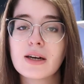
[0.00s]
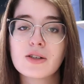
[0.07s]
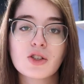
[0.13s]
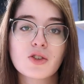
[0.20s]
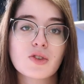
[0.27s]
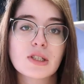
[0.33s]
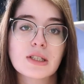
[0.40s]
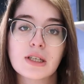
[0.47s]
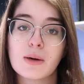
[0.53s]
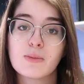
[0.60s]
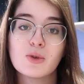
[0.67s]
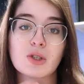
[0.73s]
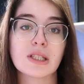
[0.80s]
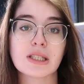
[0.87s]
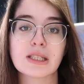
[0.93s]
I just, for
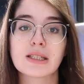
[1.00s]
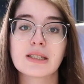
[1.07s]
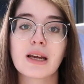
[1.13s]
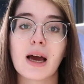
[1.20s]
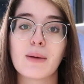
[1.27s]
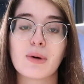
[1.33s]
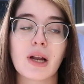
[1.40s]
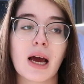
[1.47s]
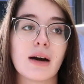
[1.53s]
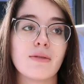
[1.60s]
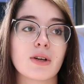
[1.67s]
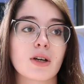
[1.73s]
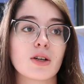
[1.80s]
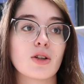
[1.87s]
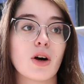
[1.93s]
some reason, have been
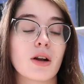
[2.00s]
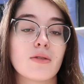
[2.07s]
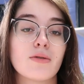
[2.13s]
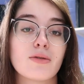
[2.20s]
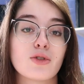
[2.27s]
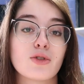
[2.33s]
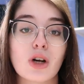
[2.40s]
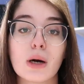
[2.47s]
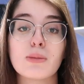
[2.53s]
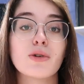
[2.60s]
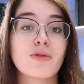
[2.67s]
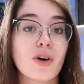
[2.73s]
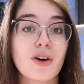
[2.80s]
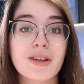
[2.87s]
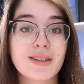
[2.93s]
having a lot of trouble
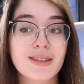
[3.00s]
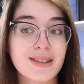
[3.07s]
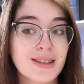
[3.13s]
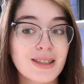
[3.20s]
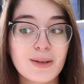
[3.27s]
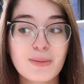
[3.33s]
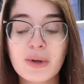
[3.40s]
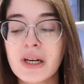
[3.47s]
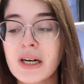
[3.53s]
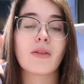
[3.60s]
falling asleep.